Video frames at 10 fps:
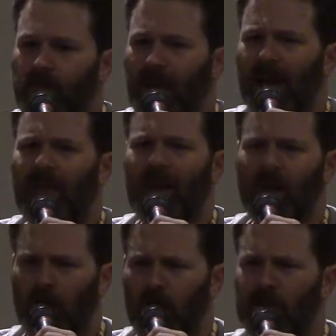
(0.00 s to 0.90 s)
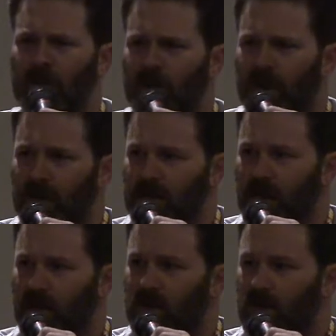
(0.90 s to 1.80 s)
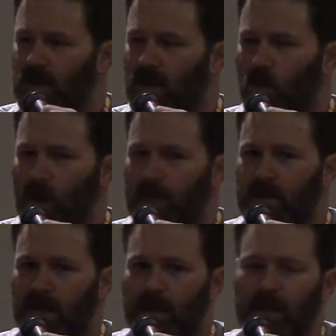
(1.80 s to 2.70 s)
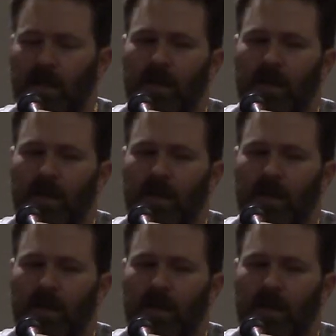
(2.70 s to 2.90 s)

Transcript: and then also on the Dallas Stars website.